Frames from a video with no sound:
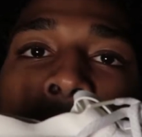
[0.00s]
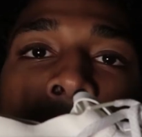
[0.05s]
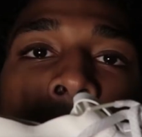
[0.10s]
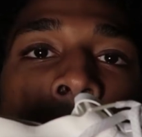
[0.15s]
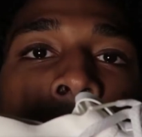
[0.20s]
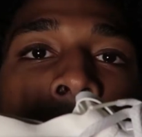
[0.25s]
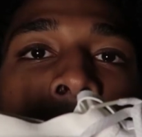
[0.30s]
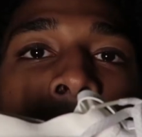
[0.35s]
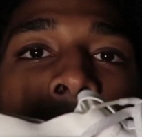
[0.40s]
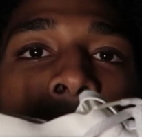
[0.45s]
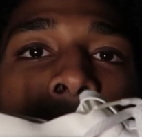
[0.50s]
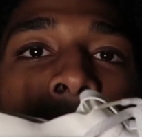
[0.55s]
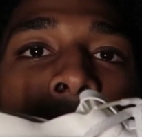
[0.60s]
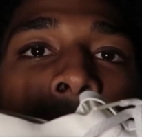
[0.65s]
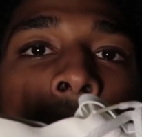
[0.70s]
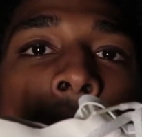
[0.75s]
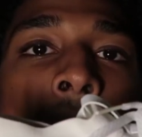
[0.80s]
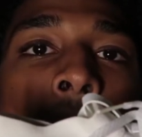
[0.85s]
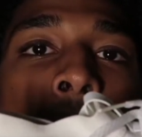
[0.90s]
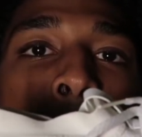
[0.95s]
nothing like a
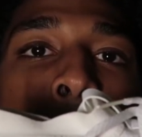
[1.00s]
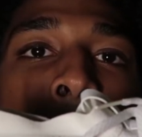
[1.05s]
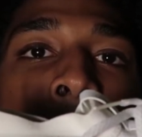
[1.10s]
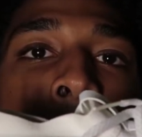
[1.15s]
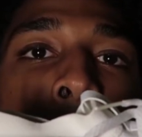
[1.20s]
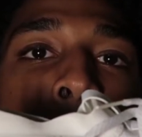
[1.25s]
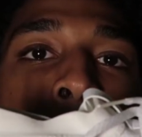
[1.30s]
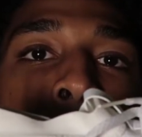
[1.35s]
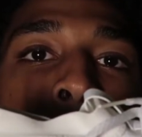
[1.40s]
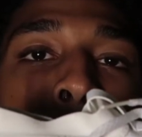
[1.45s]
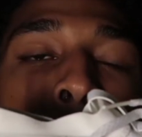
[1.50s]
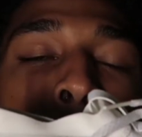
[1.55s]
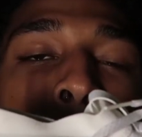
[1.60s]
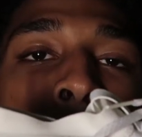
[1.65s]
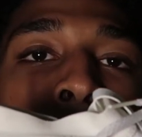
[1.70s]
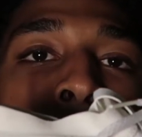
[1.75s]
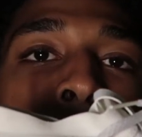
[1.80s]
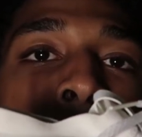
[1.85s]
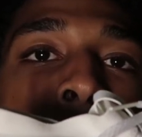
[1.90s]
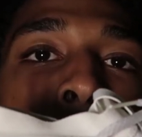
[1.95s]
cleat that is made for skill
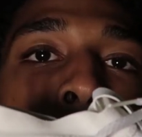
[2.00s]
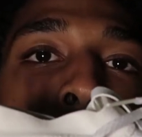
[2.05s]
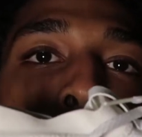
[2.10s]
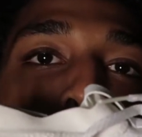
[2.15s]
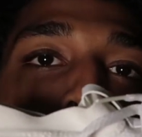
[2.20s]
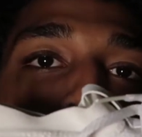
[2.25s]
players